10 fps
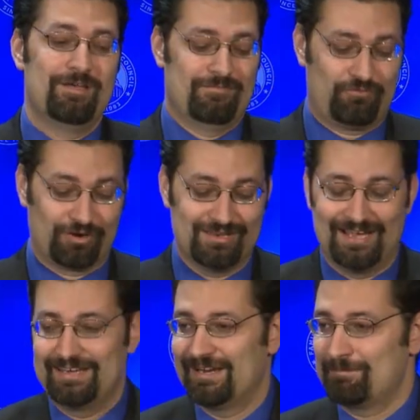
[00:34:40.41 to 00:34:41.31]
for
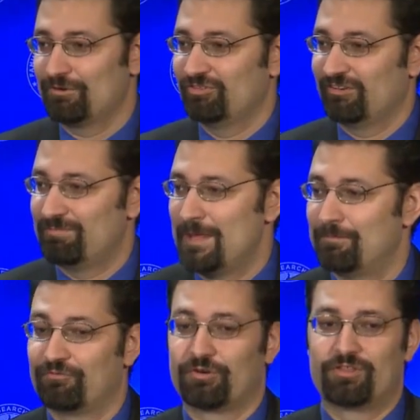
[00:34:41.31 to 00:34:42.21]
99% of
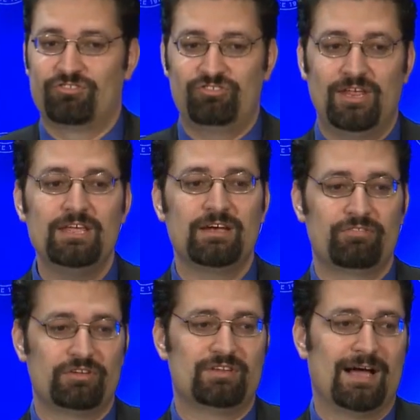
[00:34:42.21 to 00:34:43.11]
people, for the sake of
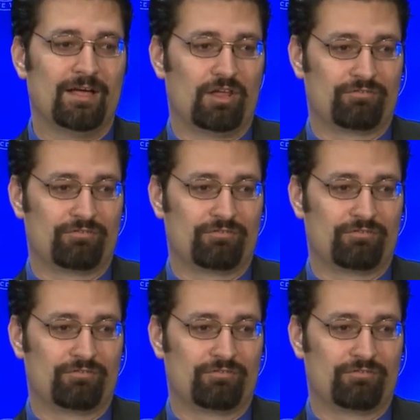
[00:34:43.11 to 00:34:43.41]
the dialogue,